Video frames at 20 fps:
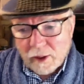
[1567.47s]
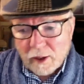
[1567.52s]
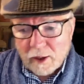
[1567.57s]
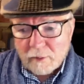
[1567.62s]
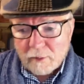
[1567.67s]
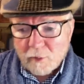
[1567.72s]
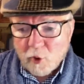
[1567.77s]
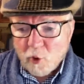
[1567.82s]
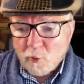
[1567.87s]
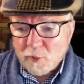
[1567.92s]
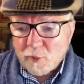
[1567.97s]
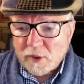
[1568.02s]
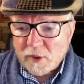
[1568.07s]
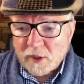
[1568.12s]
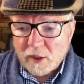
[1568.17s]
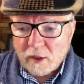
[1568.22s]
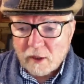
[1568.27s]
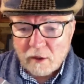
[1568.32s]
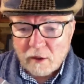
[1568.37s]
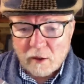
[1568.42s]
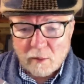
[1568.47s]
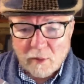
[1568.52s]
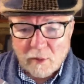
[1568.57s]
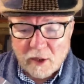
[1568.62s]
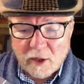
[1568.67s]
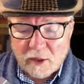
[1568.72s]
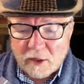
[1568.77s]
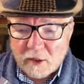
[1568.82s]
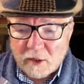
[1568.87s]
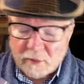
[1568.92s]
I'm hoping that all of
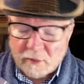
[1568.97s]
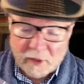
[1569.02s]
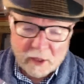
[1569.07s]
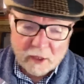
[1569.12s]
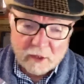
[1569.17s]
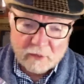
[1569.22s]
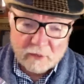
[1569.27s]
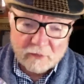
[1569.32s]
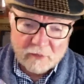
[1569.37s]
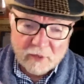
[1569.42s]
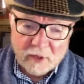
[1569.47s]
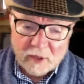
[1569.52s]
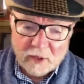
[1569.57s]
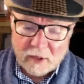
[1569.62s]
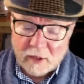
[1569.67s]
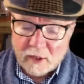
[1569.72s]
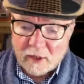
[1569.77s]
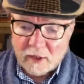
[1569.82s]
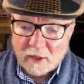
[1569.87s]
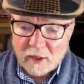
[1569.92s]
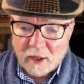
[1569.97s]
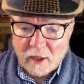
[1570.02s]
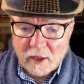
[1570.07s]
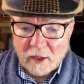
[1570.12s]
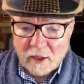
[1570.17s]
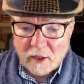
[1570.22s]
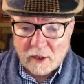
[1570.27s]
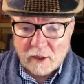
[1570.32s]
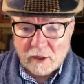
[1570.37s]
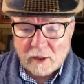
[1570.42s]
mine come together. I, I got
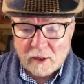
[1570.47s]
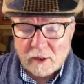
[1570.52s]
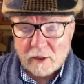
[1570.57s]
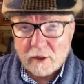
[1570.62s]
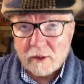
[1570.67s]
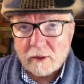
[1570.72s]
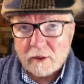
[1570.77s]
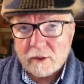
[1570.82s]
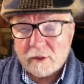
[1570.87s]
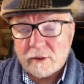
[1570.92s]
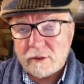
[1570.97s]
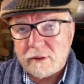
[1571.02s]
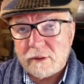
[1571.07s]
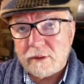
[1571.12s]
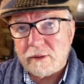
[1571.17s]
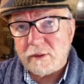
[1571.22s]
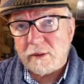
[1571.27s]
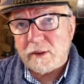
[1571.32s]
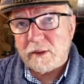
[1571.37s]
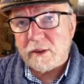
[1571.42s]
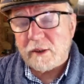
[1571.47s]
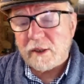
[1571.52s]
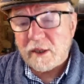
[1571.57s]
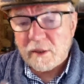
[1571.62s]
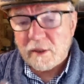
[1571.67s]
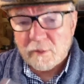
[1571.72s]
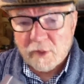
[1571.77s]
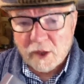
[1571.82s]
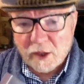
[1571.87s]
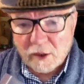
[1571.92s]
a uh, an
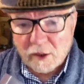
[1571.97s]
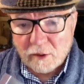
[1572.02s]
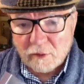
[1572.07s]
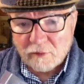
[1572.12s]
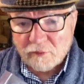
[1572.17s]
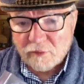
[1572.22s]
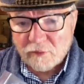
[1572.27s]
email